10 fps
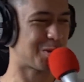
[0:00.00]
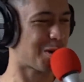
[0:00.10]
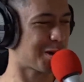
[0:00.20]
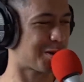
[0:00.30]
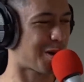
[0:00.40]

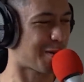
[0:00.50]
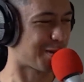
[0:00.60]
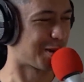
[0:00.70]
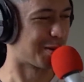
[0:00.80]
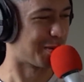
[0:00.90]
drug
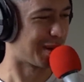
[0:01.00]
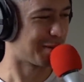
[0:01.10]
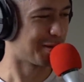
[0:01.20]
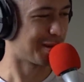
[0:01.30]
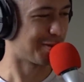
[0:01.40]
trafficker,
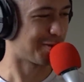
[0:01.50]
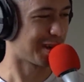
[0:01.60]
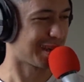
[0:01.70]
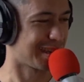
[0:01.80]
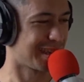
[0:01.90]
man? What the
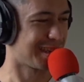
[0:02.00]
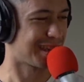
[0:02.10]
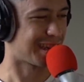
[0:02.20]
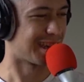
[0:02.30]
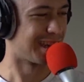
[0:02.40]
fuck is this
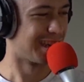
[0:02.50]
shit?